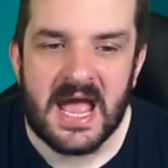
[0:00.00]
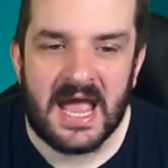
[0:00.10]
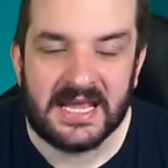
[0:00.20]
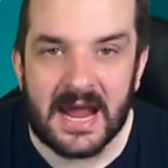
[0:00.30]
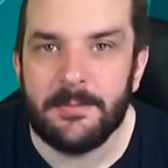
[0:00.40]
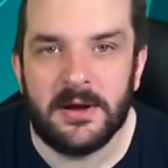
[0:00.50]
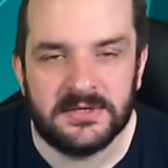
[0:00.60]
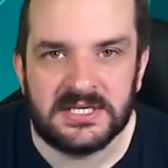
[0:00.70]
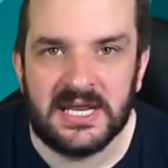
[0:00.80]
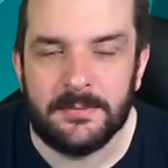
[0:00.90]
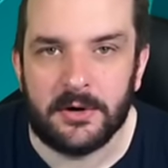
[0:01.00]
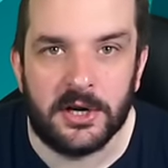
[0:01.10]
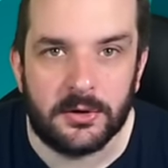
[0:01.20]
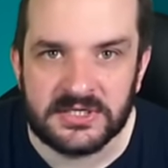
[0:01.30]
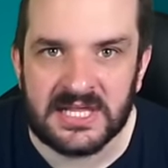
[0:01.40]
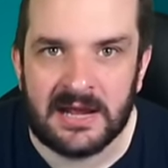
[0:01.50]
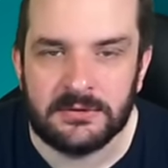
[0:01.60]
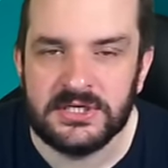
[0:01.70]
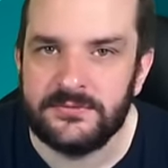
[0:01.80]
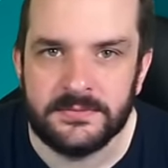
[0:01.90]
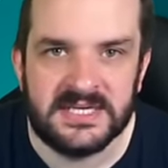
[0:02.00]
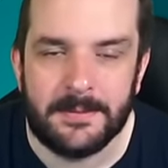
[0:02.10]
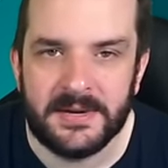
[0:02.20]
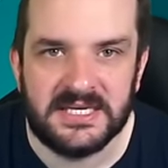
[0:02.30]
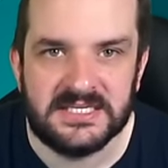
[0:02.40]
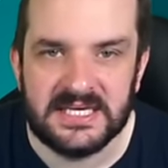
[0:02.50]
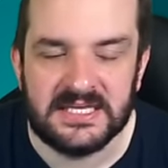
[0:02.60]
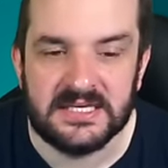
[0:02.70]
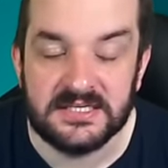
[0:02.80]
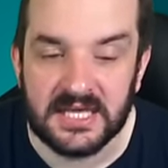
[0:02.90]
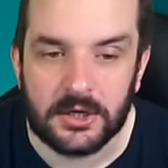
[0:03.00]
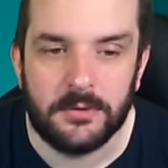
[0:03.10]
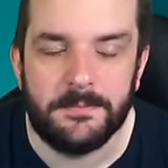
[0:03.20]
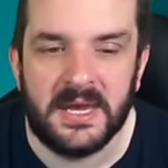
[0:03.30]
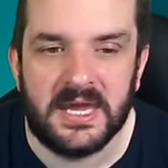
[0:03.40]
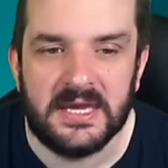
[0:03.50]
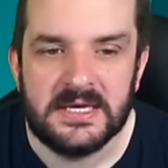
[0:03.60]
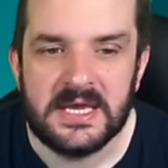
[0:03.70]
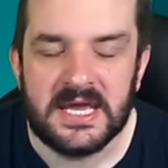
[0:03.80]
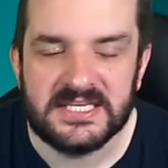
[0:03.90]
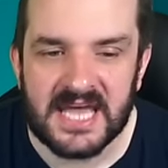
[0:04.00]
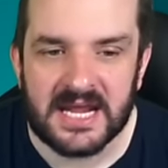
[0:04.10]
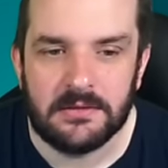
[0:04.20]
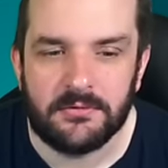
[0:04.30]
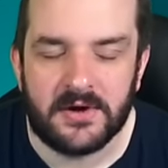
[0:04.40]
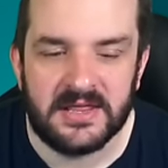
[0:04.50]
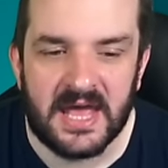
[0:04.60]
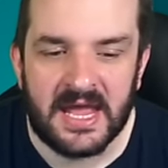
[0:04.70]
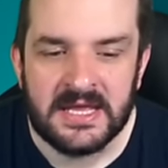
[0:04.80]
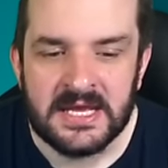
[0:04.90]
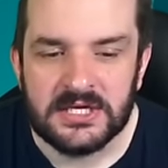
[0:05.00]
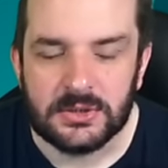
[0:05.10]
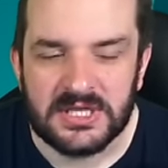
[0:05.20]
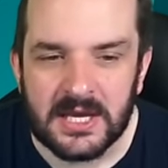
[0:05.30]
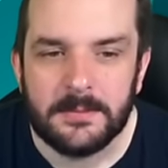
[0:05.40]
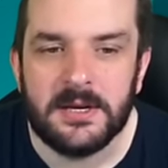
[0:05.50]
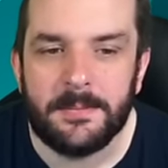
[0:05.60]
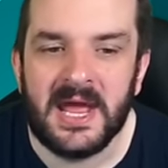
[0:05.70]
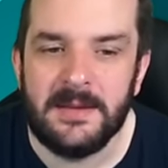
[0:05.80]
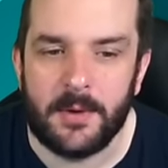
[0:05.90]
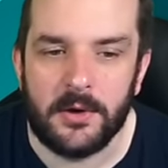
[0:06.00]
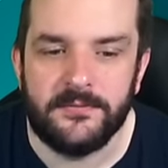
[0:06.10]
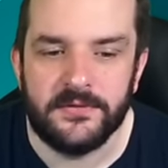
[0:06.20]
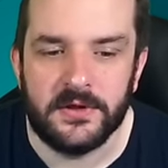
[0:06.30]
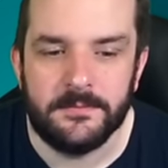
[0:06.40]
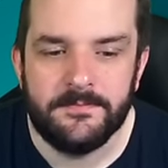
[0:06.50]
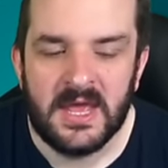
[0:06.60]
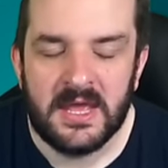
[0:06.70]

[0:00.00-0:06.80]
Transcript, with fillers: And Gabriel and Saliba are no slouches from set pieces either, so there could be attacking threat there. So I think I'm going to play both of them.